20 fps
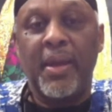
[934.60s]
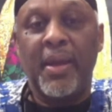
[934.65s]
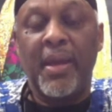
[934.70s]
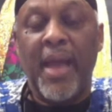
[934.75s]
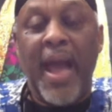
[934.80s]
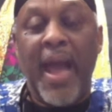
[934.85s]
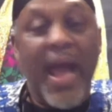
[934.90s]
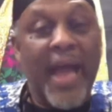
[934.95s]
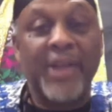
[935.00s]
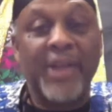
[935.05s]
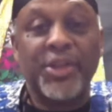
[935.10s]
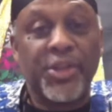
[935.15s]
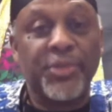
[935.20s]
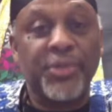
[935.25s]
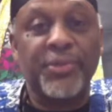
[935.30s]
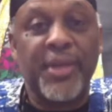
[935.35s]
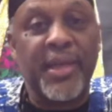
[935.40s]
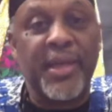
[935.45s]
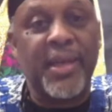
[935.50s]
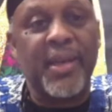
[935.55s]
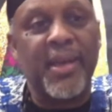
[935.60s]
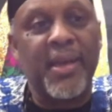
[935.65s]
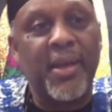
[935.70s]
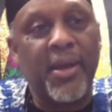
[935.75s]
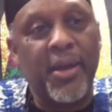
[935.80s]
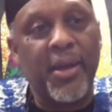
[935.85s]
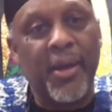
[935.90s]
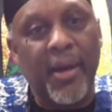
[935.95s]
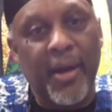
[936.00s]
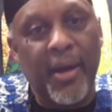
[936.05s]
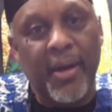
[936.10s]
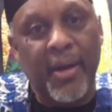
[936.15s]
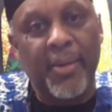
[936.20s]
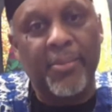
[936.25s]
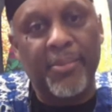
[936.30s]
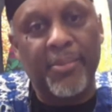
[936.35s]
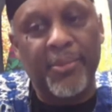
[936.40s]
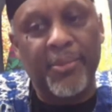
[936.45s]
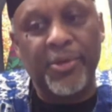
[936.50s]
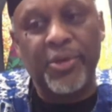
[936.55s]
actually,
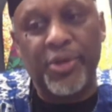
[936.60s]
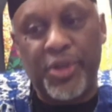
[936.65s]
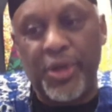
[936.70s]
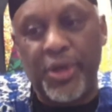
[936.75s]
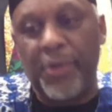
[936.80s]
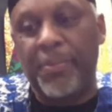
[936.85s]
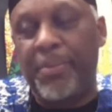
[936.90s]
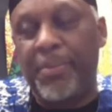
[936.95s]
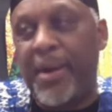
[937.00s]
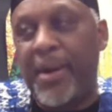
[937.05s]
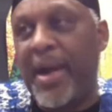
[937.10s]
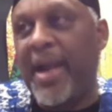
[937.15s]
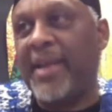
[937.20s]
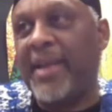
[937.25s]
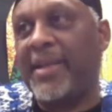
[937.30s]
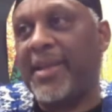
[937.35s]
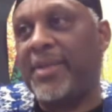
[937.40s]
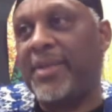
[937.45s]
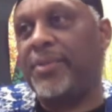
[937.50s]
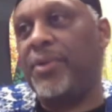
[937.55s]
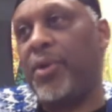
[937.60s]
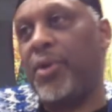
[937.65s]
Joe Biden,